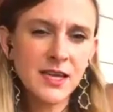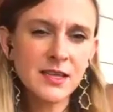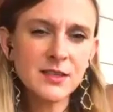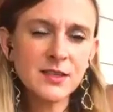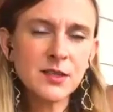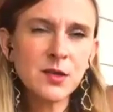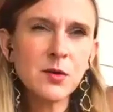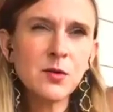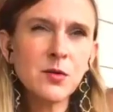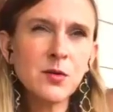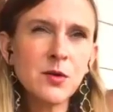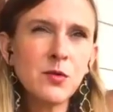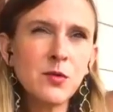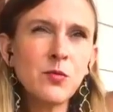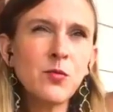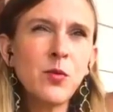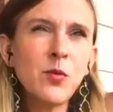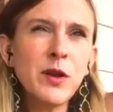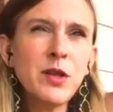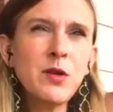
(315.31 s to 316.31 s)
so,
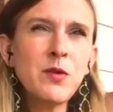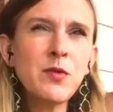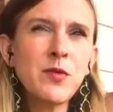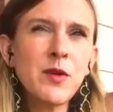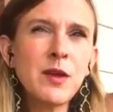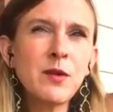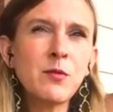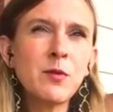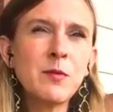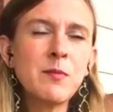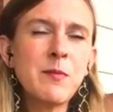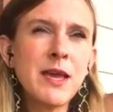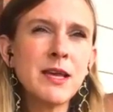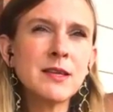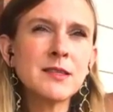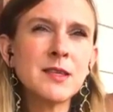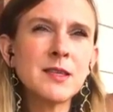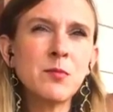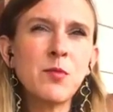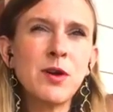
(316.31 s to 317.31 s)
what do you think would make
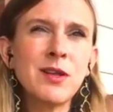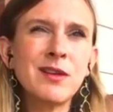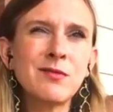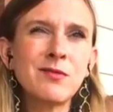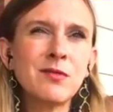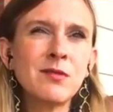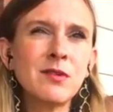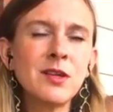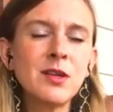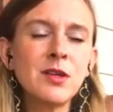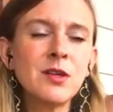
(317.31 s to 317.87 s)
someone